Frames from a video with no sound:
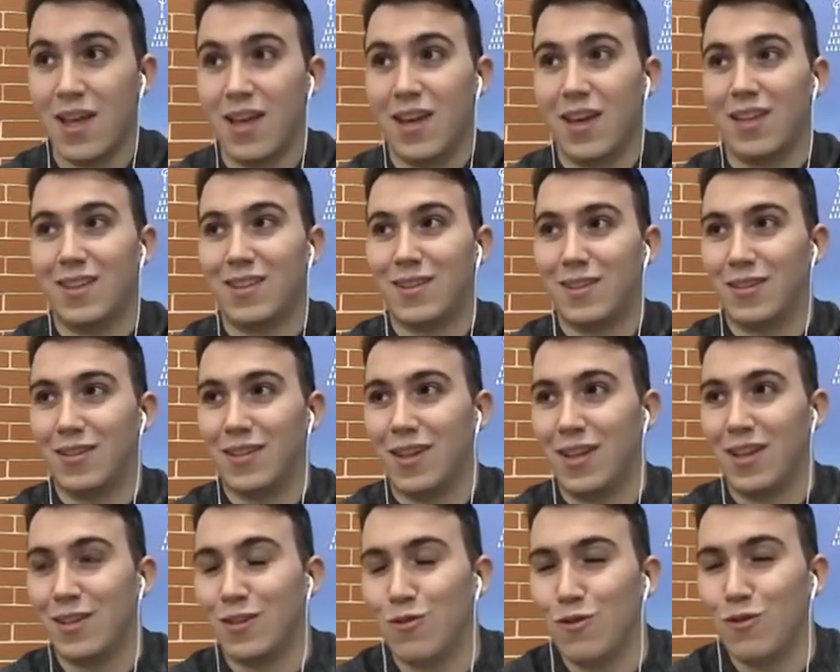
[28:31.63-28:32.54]
It
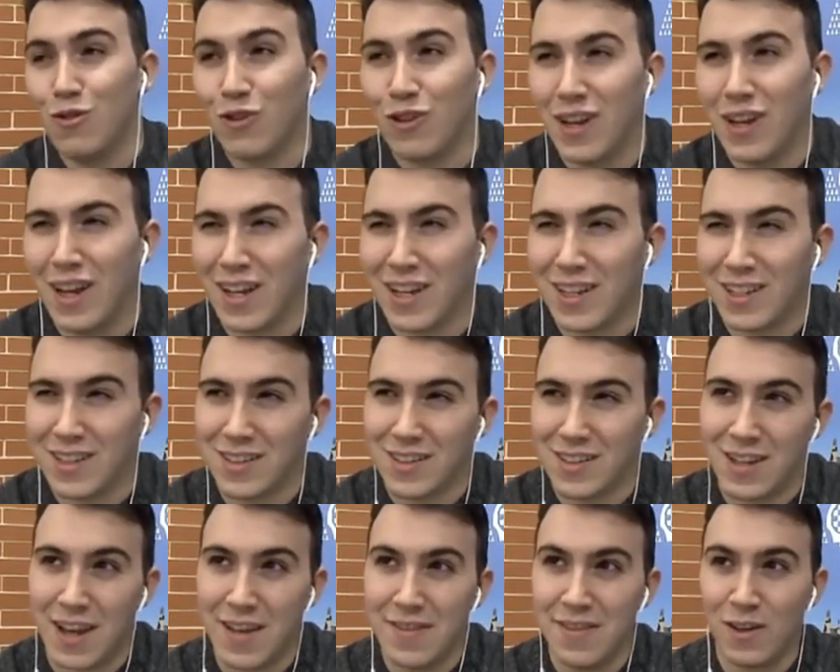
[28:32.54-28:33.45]
looked like
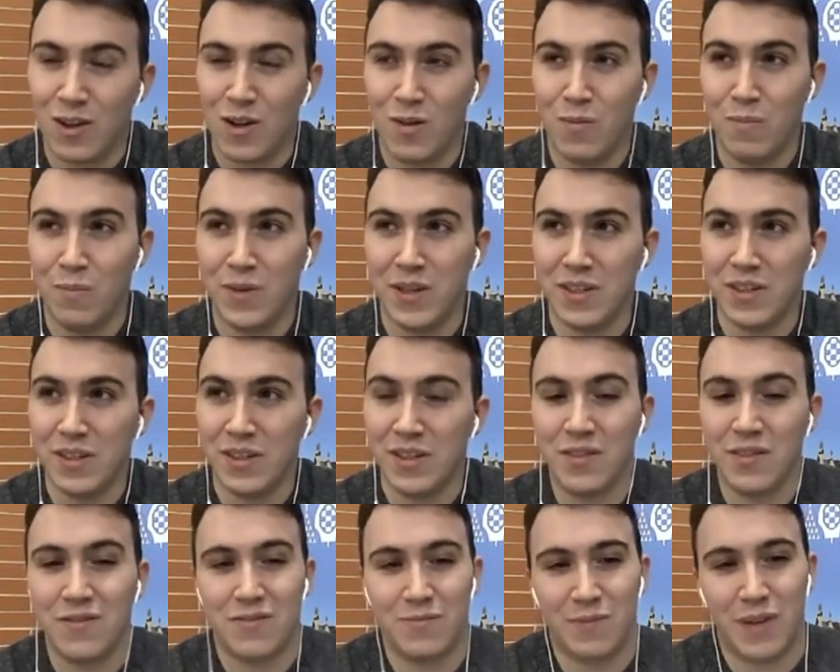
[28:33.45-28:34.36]
kind of
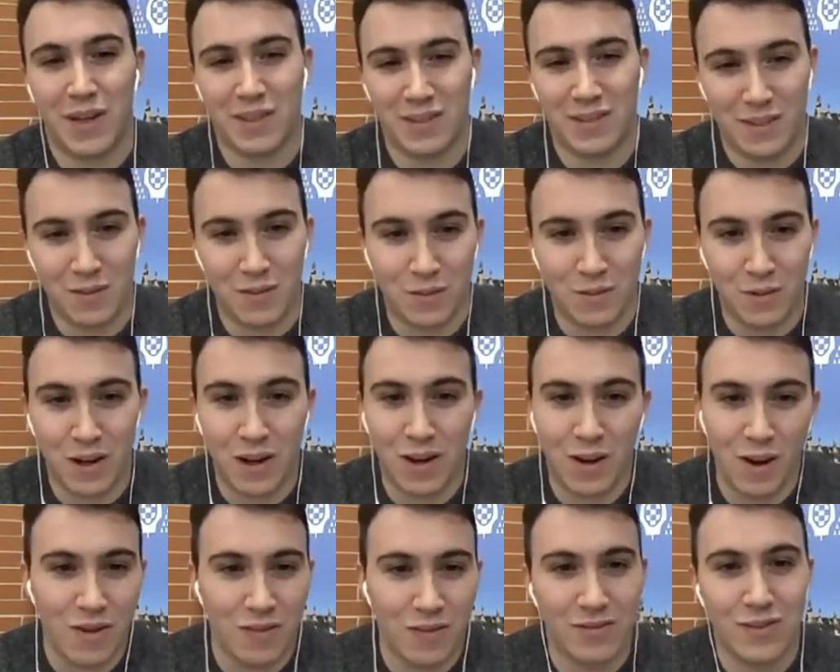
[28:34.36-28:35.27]
competitive, but we
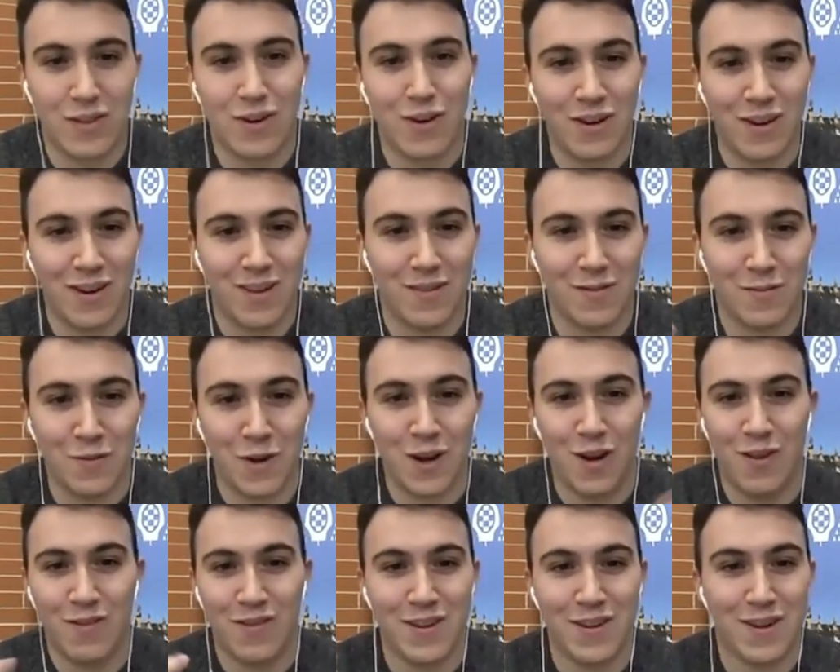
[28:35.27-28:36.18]
love
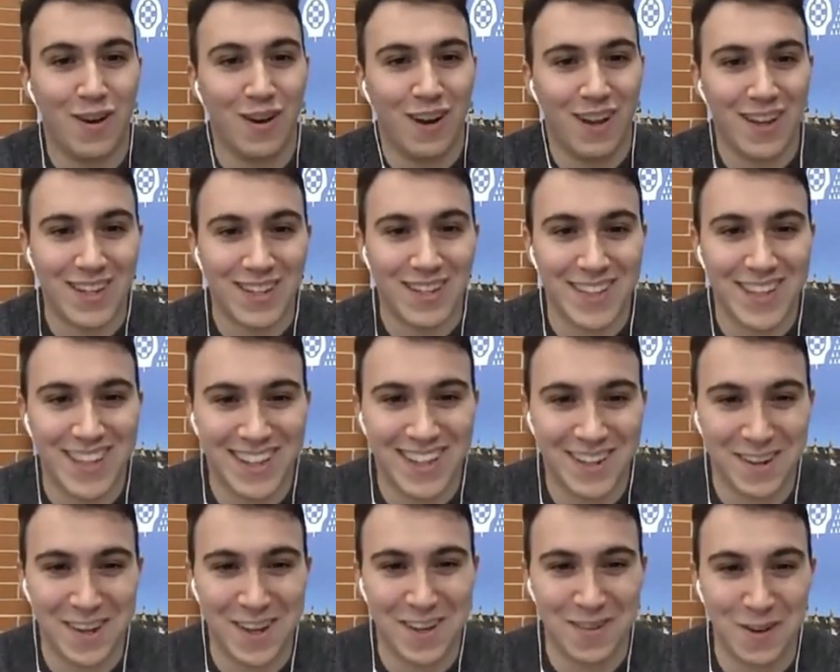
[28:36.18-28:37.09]
as
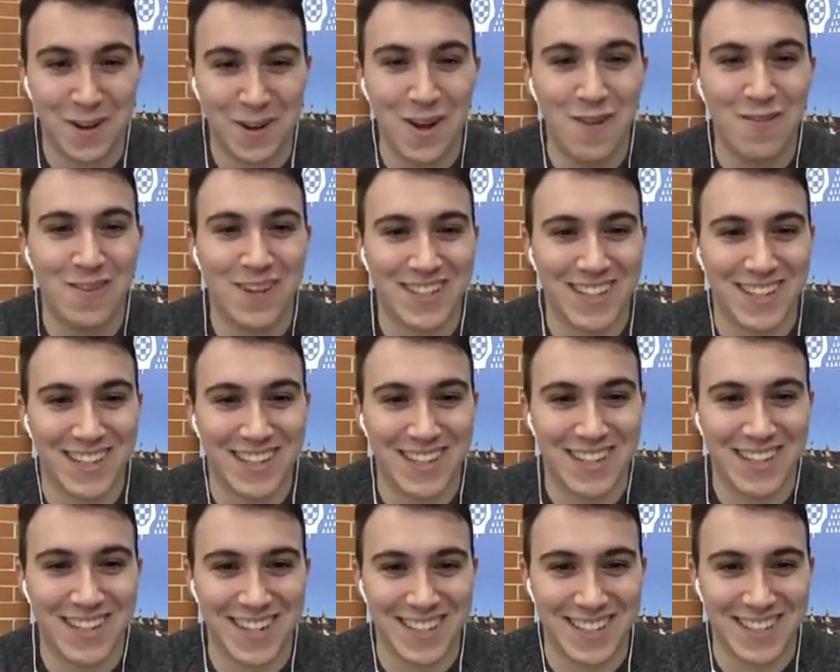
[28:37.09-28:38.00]

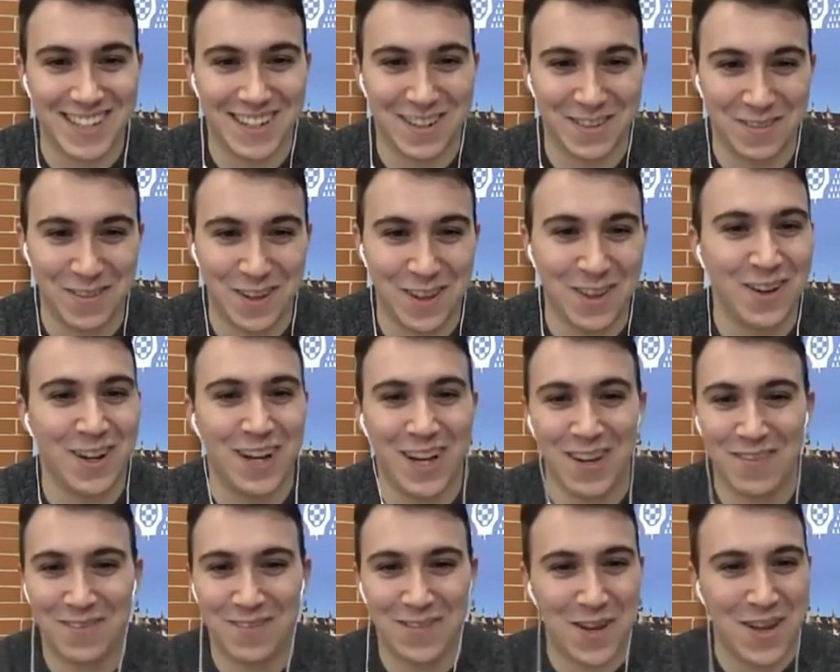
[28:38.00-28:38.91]
researchers. We don't
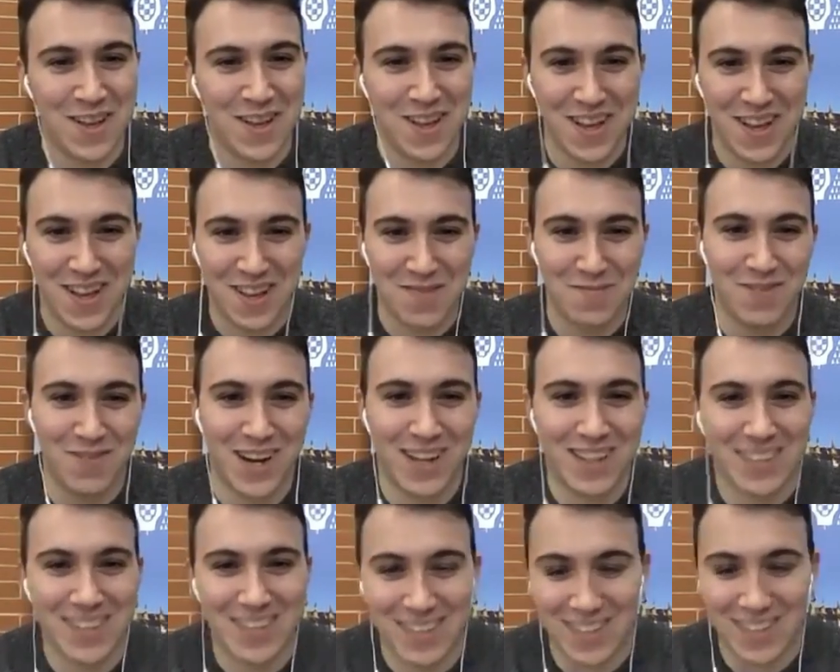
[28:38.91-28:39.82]
have
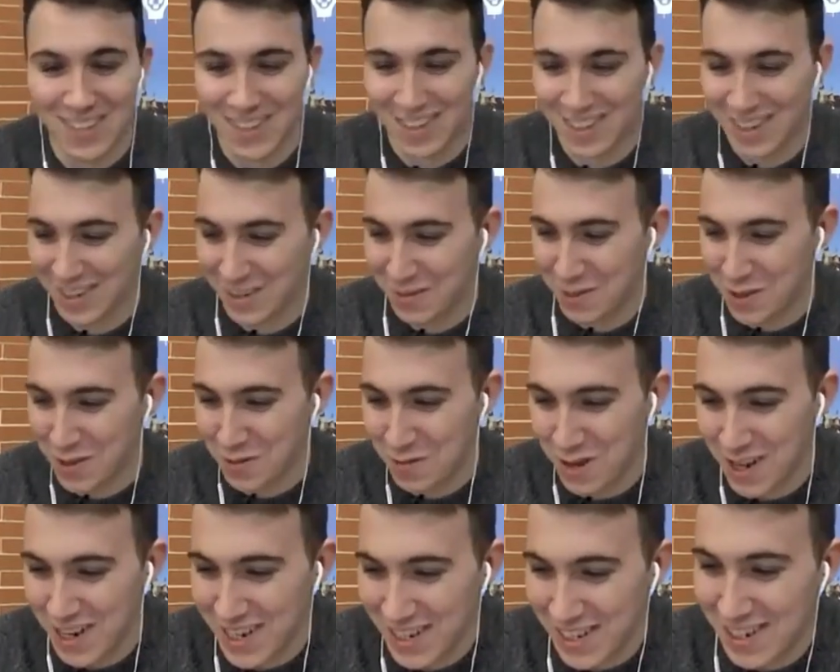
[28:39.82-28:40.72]
bad things
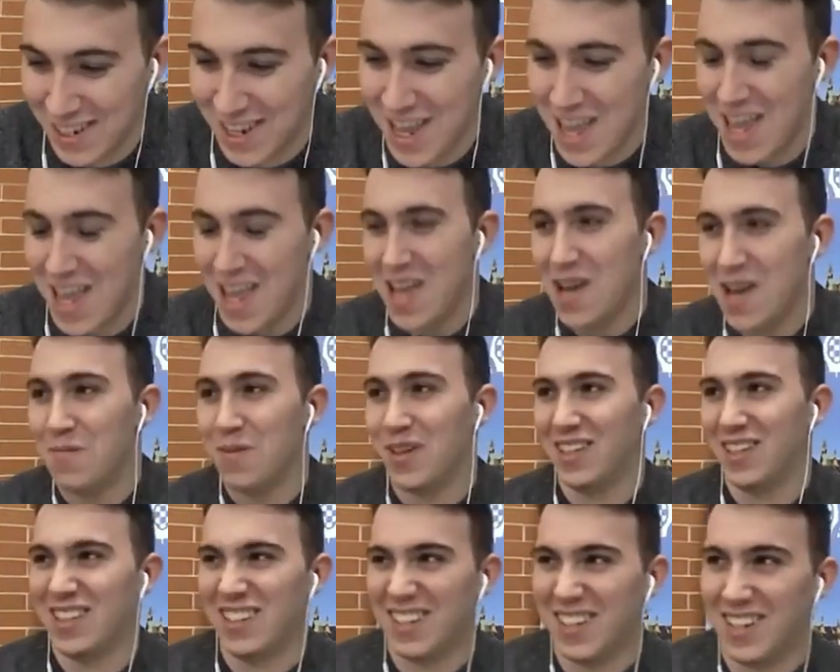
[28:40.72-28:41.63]
between us. Okay.
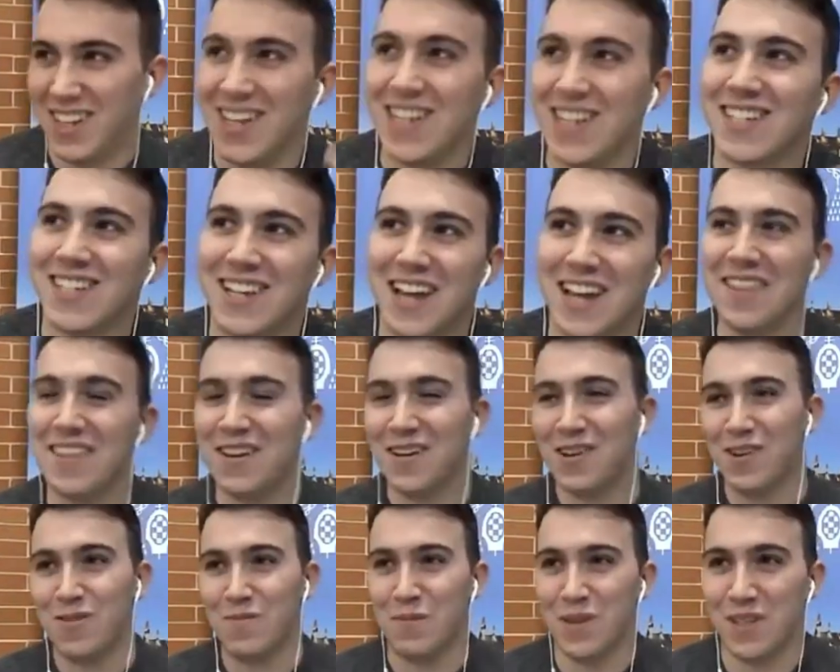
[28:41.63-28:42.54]
But it's kind of
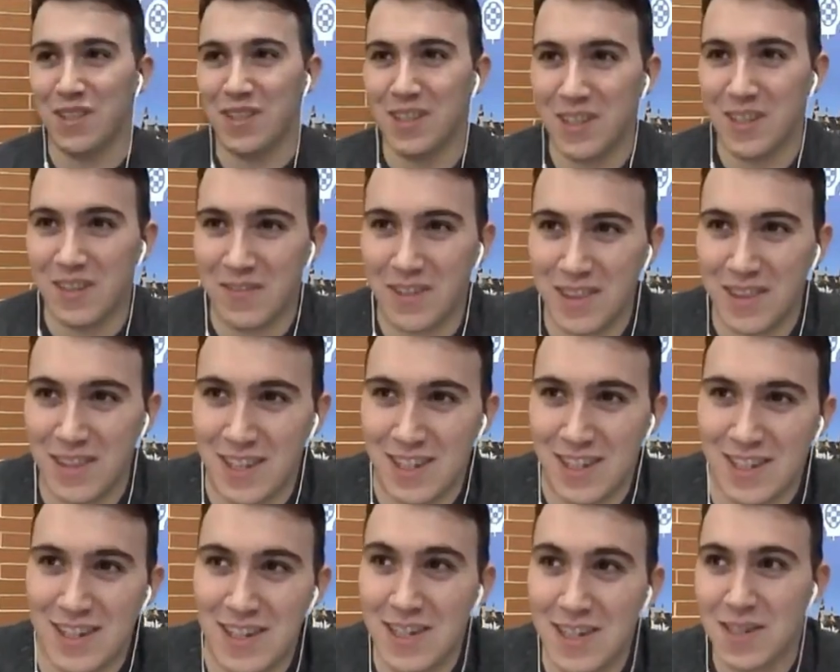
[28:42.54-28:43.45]
competitive in that
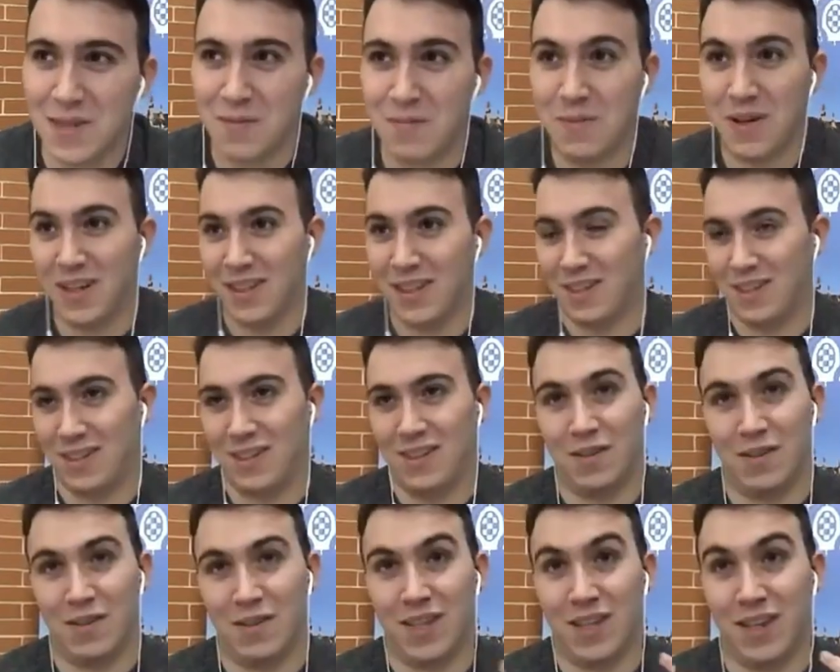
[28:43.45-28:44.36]
sense, but
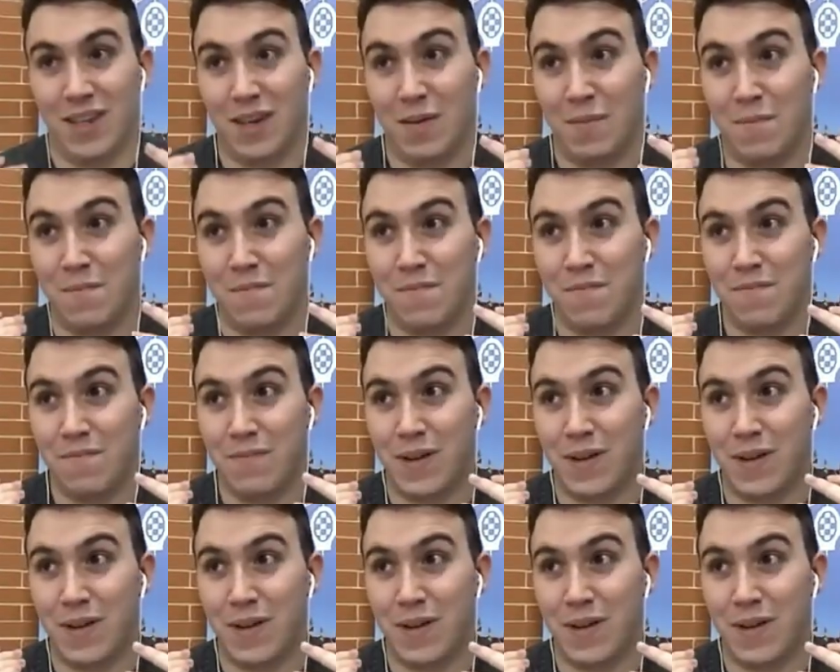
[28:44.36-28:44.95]
the